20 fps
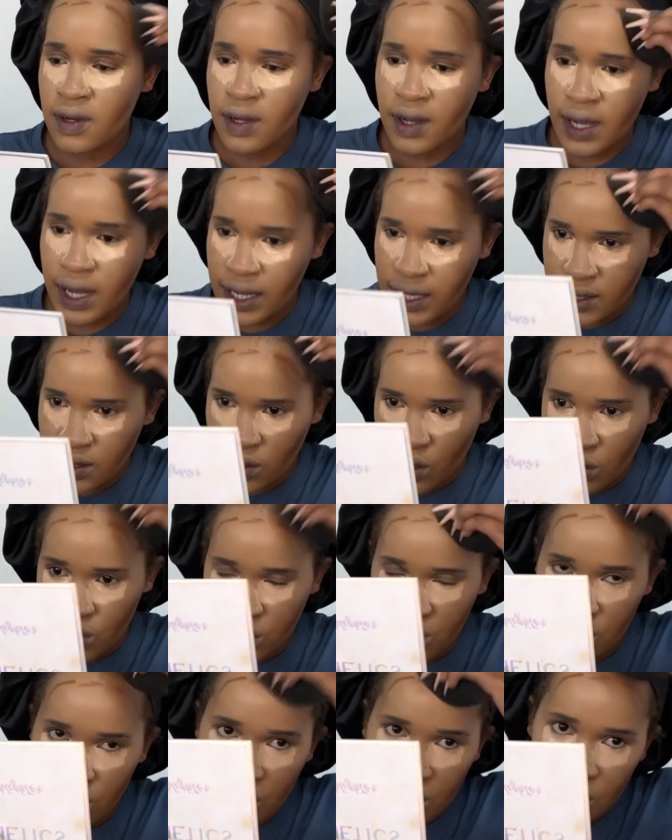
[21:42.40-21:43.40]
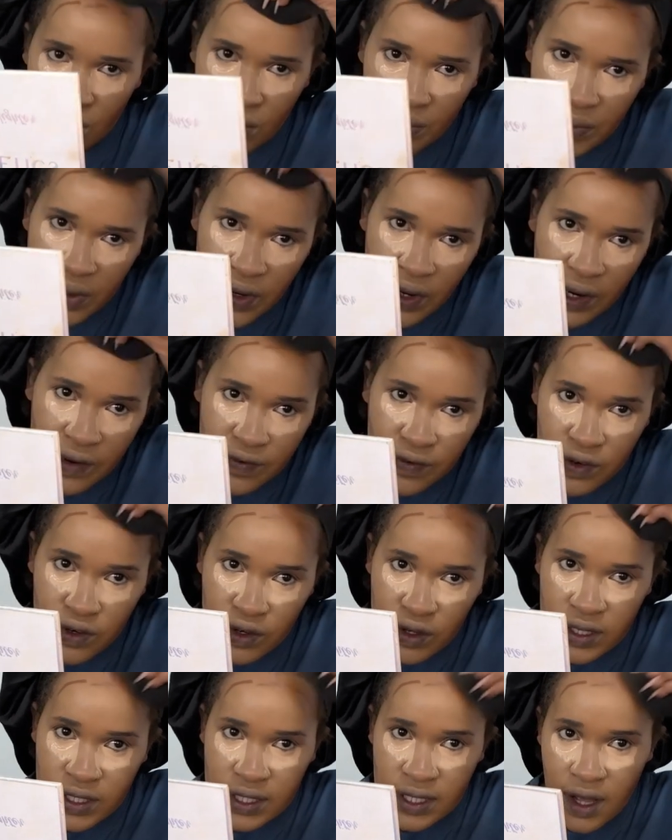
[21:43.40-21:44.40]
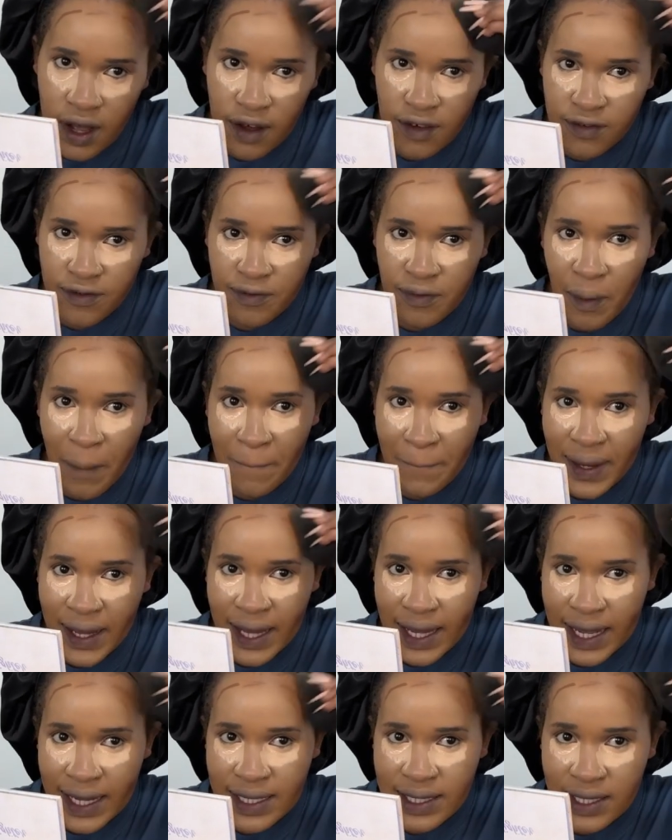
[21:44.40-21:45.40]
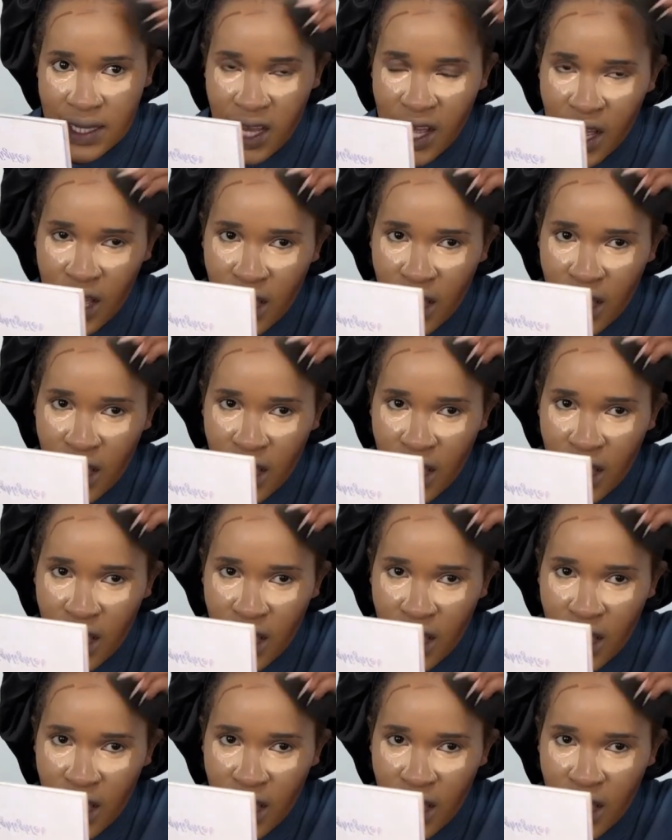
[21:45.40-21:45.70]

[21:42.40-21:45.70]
Guys, also don't be rough on yourself. Blend.